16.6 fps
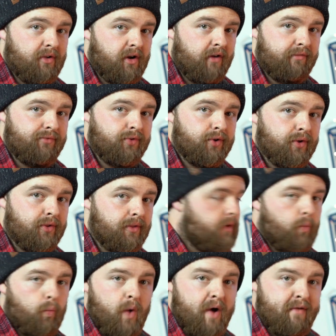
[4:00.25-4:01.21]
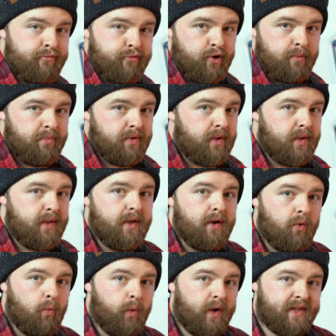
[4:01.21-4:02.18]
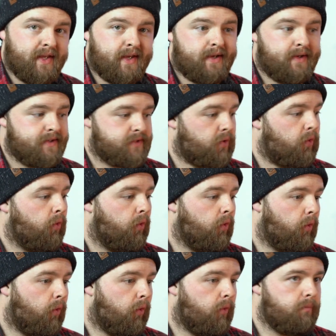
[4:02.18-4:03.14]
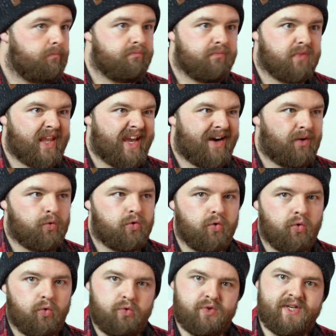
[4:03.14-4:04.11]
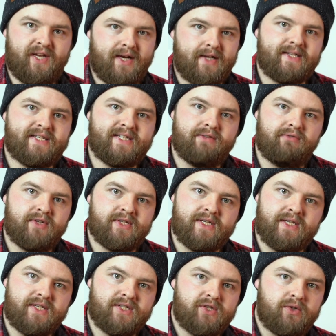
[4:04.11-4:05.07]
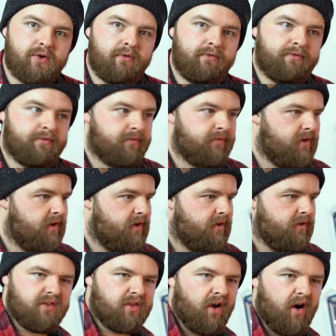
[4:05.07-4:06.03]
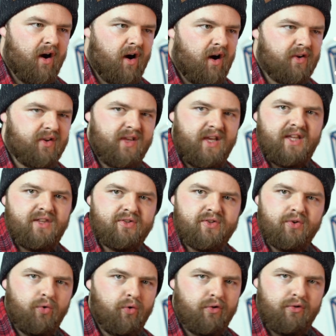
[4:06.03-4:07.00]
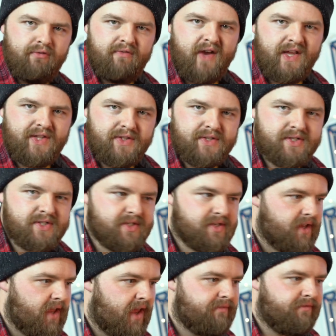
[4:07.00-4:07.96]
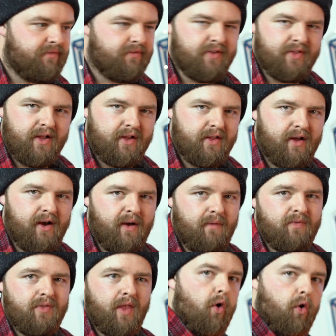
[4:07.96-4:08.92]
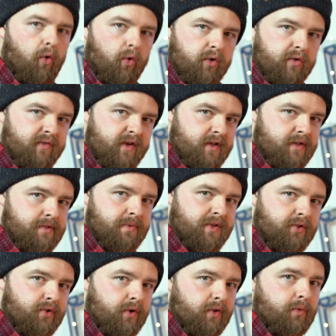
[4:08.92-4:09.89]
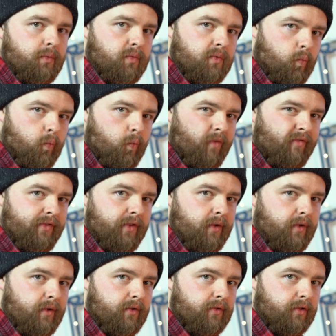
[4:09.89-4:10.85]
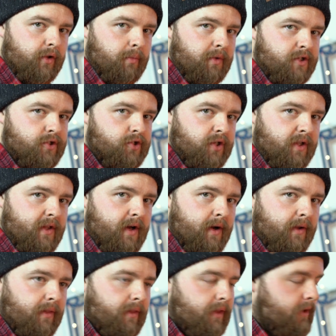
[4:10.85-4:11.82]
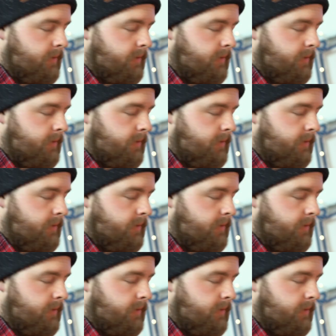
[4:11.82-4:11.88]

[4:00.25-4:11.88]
that I've done, whether it be weddings or outdoorsy activity stuff, dark indoor events, everything like that. All of it has been done with the Lumix G9,